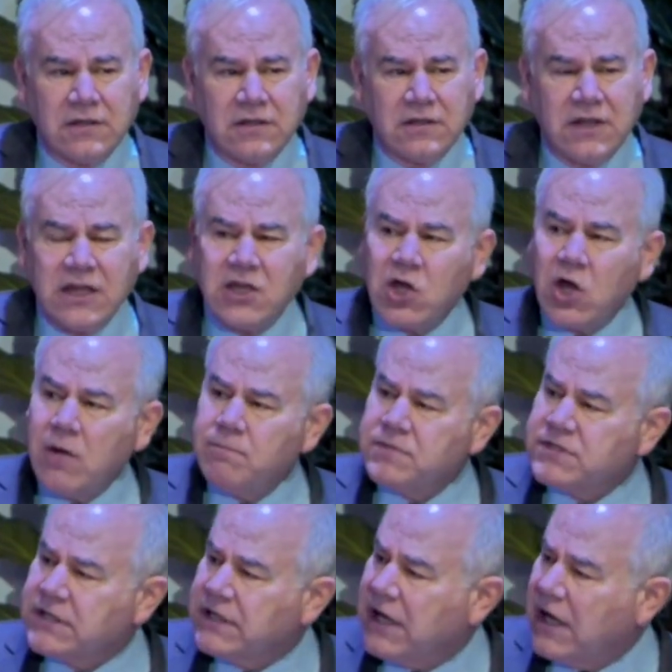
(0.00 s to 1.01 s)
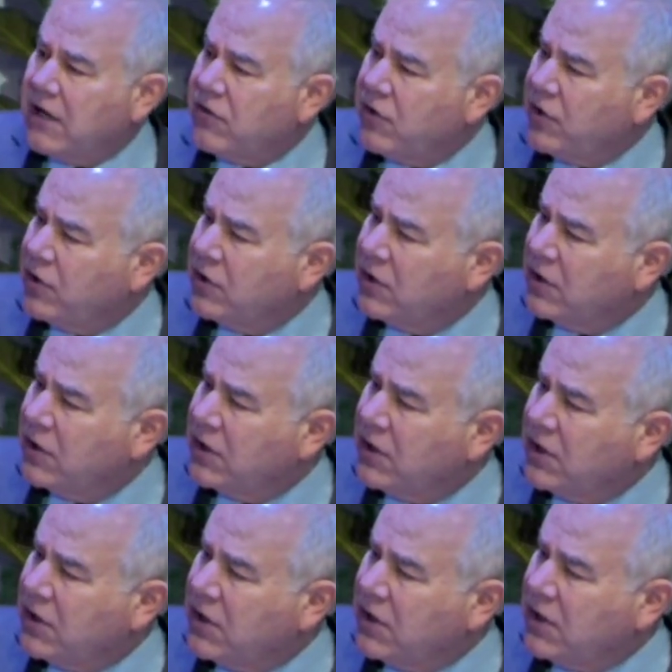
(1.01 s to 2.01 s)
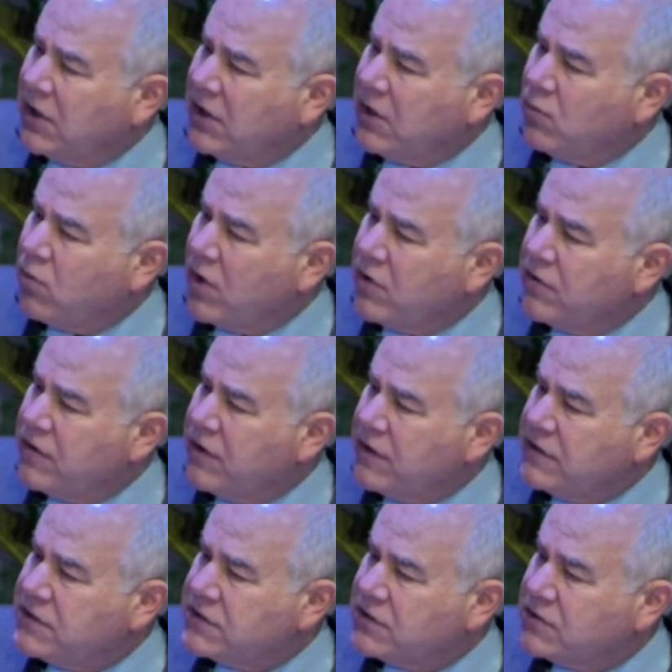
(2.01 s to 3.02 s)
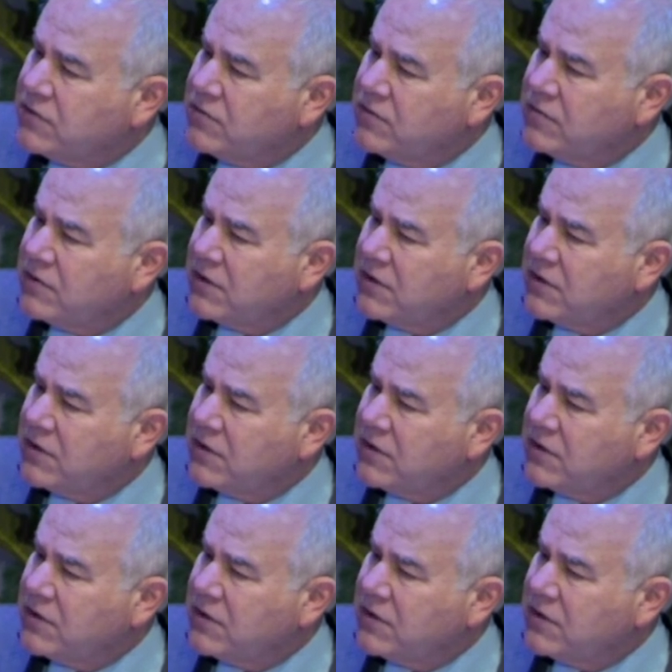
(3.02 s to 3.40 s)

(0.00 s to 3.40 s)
They come together, and what do?